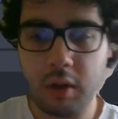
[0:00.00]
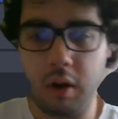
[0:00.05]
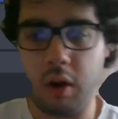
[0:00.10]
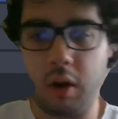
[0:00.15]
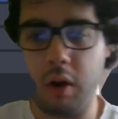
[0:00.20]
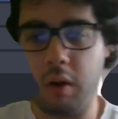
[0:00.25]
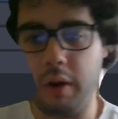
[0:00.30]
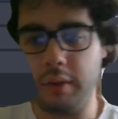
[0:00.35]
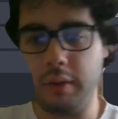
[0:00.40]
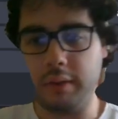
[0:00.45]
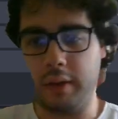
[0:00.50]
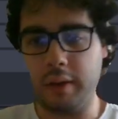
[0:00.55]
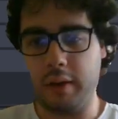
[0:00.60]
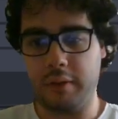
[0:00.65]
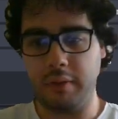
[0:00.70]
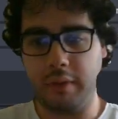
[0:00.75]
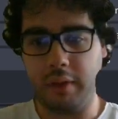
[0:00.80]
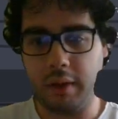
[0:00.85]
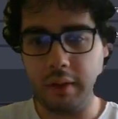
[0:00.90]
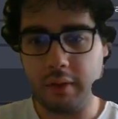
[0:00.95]
Alright,
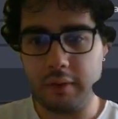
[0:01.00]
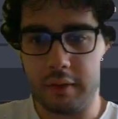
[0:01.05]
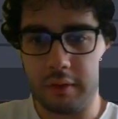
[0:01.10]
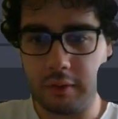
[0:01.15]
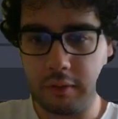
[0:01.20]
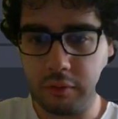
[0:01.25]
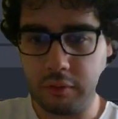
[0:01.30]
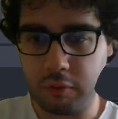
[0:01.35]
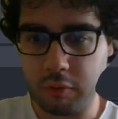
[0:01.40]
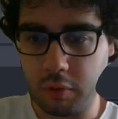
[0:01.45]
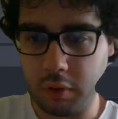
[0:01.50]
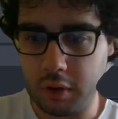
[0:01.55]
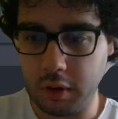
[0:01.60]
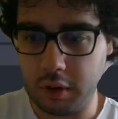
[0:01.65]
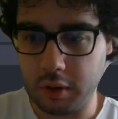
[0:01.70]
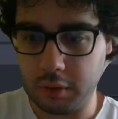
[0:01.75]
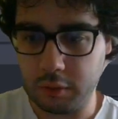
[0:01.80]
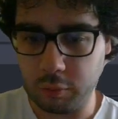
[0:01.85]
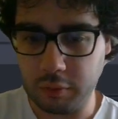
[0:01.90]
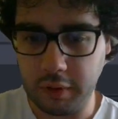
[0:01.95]
guys, that's it
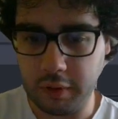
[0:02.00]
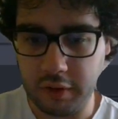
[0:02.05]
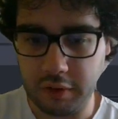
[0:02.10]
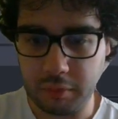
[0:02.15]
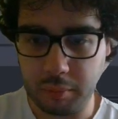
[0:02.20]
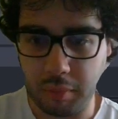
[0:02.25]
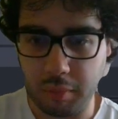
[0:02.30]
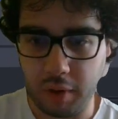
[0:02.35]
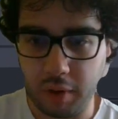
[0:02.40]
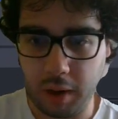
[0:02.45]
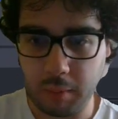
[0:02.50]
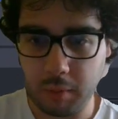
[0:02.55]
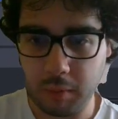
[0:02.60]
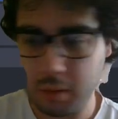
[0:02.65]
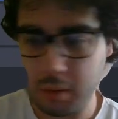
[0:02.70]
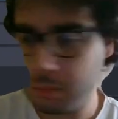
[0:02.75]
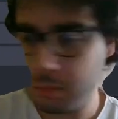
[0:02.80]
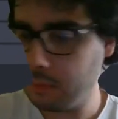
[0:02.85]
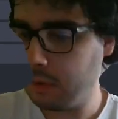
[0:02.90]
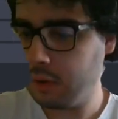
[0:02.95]
for today's
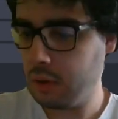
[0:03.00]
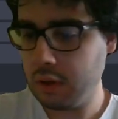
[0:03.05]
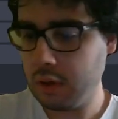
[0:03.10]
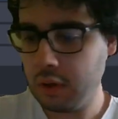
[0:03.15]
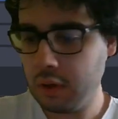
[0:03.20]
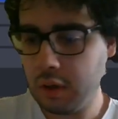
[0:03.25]
problem.